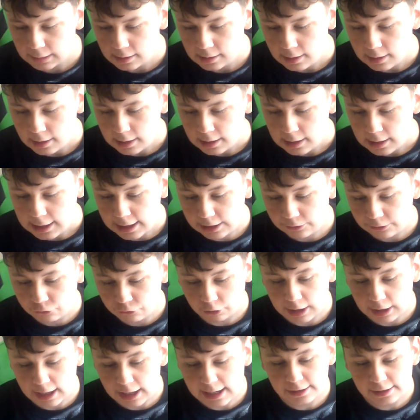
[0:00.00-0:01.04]
it's
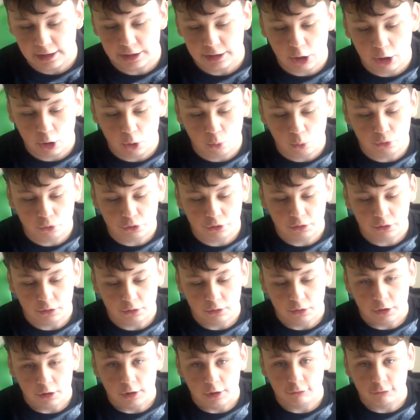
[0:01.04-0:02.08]
located in the old
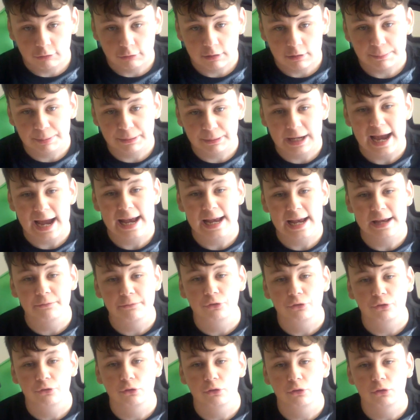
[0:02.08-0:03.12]
Creepy
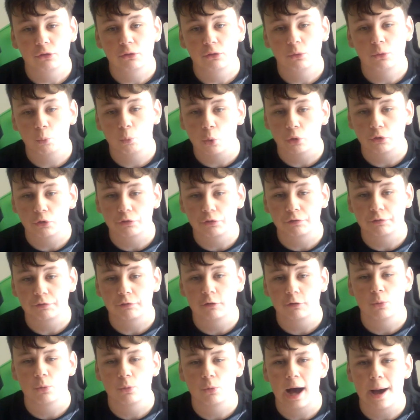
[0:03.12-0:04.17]
Caves
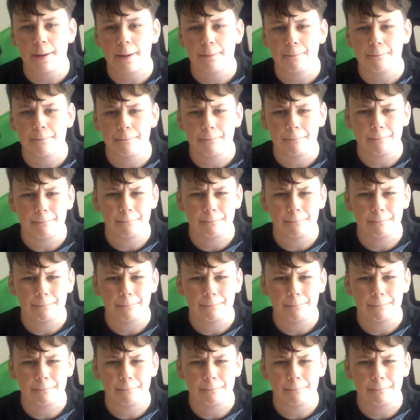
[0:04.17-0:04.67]
walkthrough